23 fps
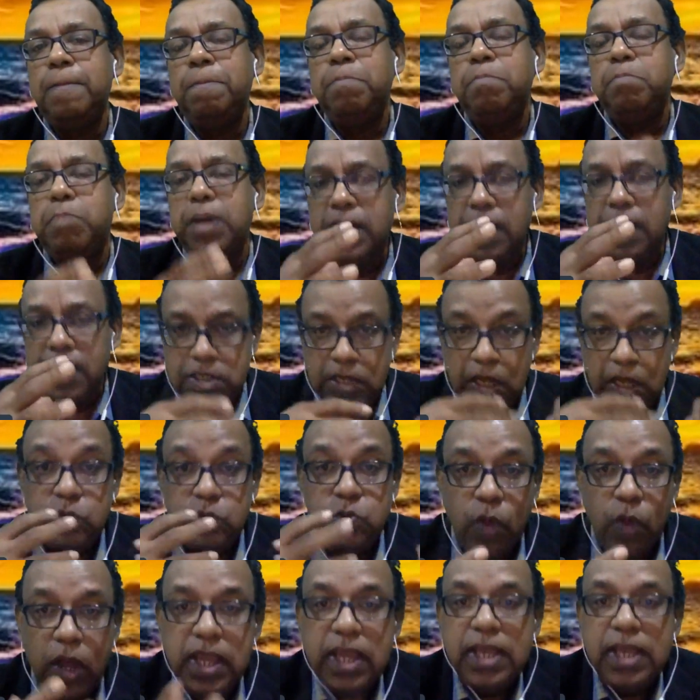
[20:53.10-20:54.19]
But as I was
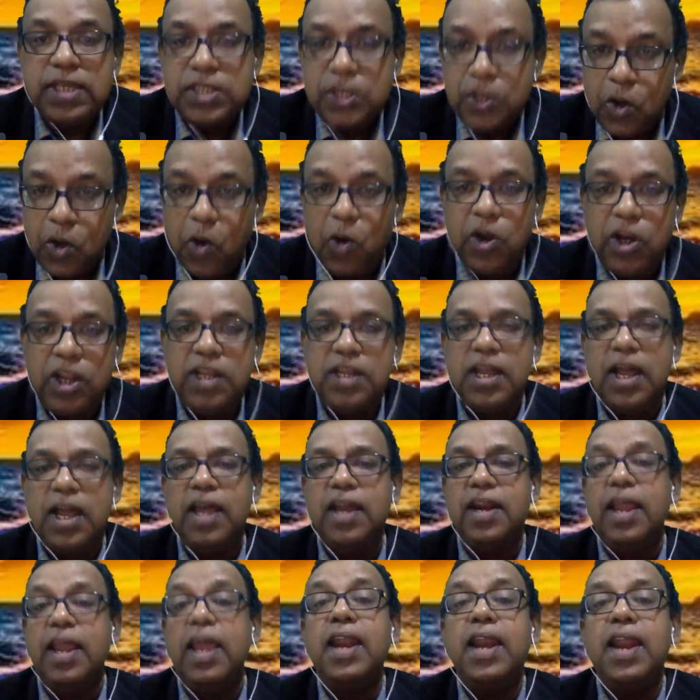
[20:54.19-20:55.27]
working as an auditor, I
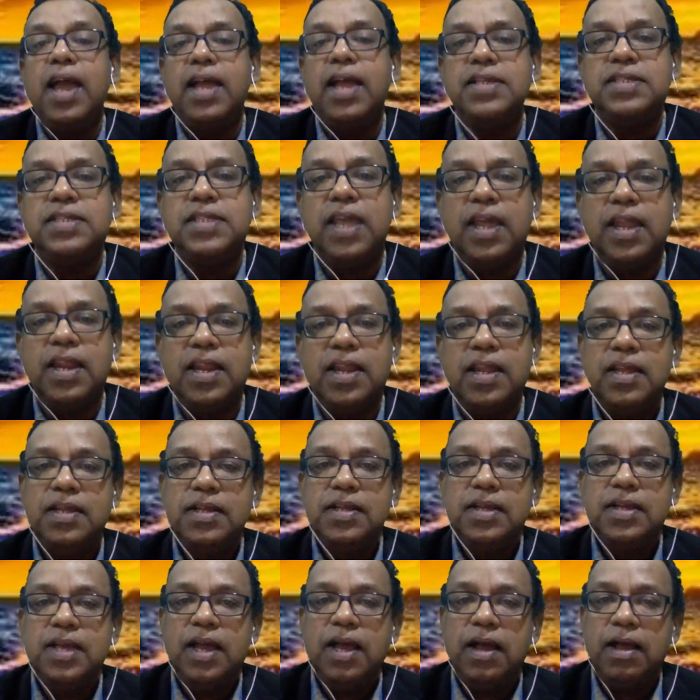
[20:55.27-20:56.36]
realized that
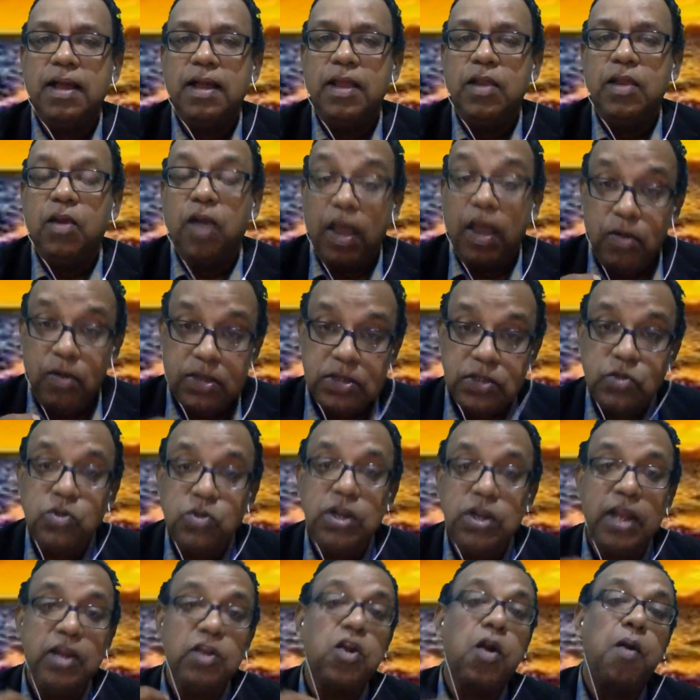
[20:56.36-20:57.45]
uh, you know I was good
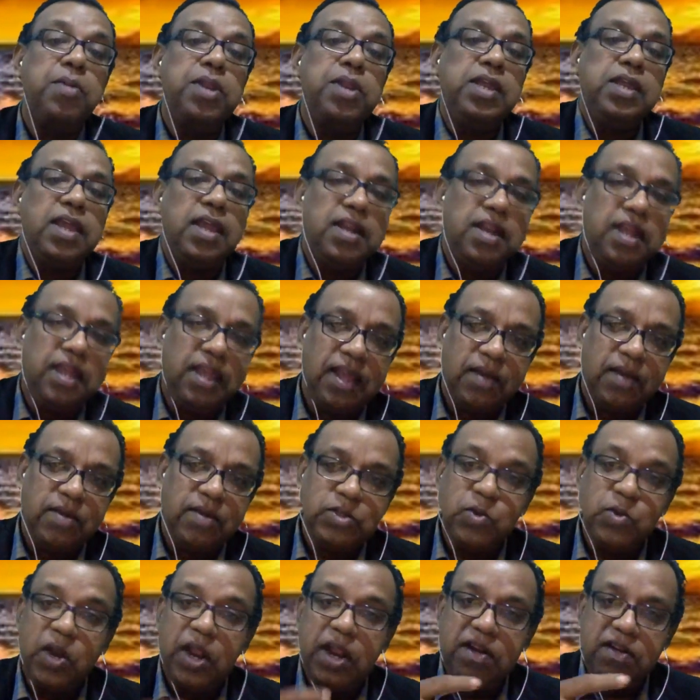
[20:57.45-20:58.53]
at communicating, I was
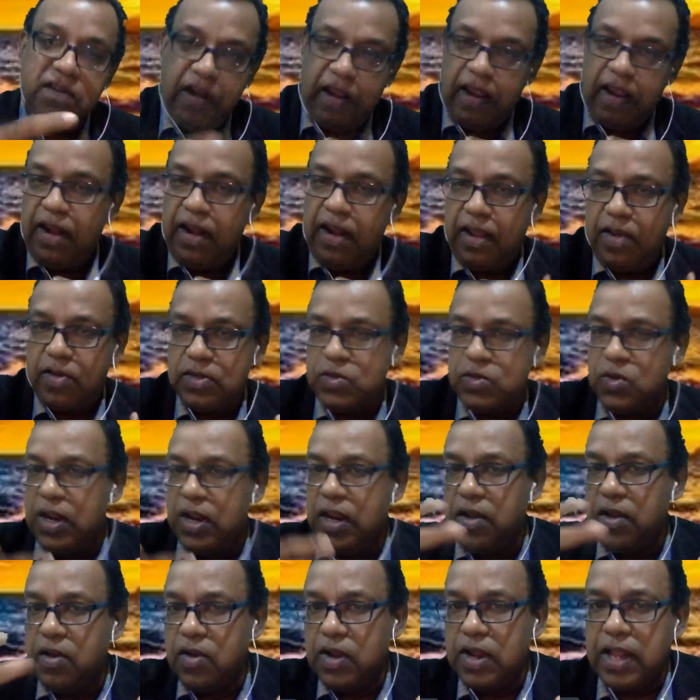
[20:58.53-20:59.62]
good at training, I was
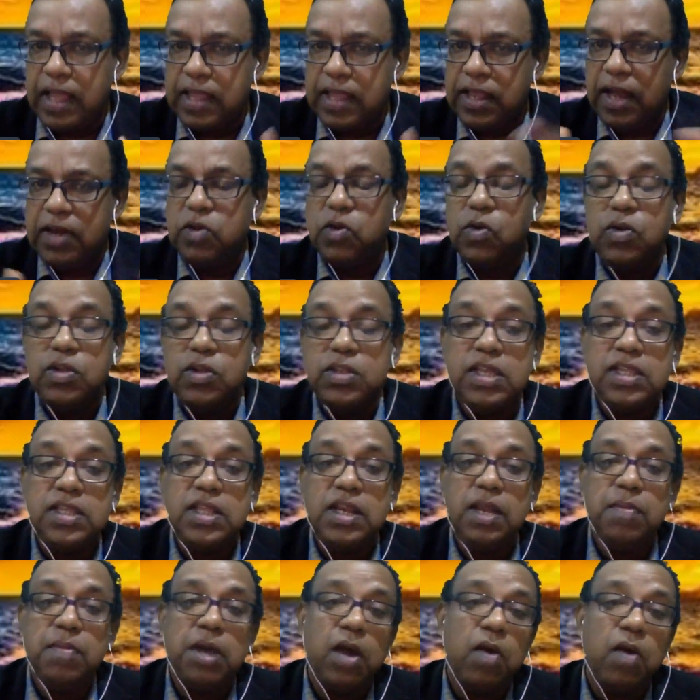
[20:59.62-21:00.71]
good at. I think I told you the other
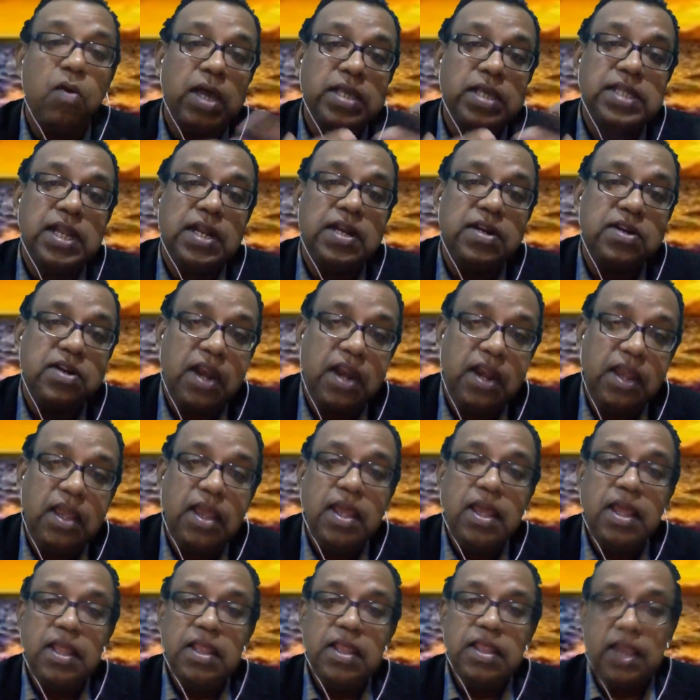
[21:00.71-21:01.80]
day about how I started training
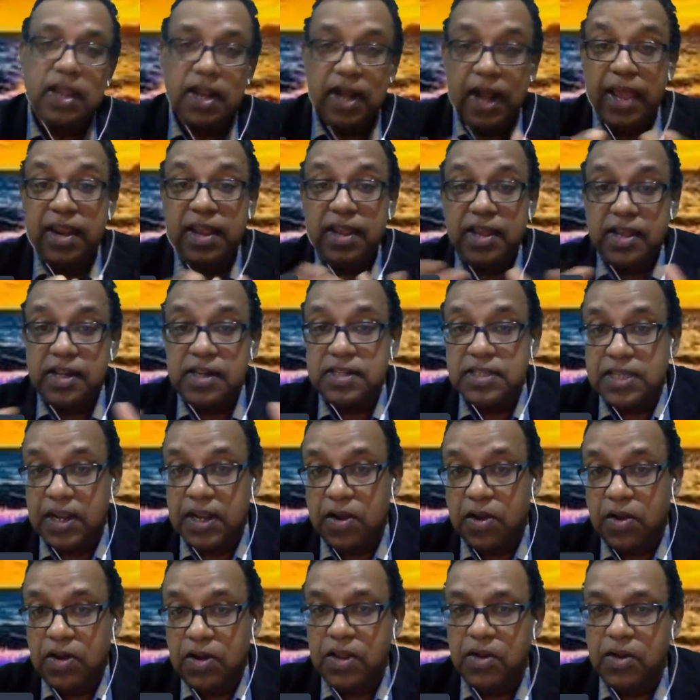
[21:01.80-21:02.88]
the clericals and
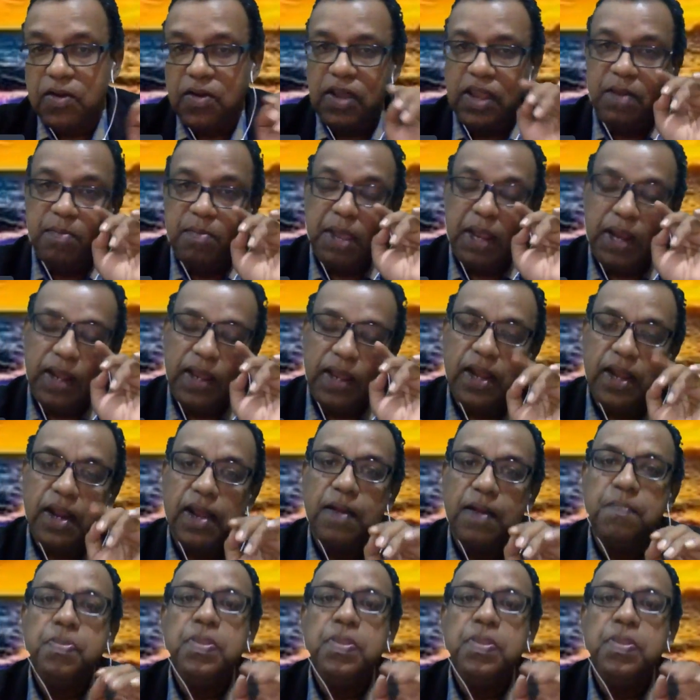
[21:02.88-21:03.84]
all, you know, in Bank Negara.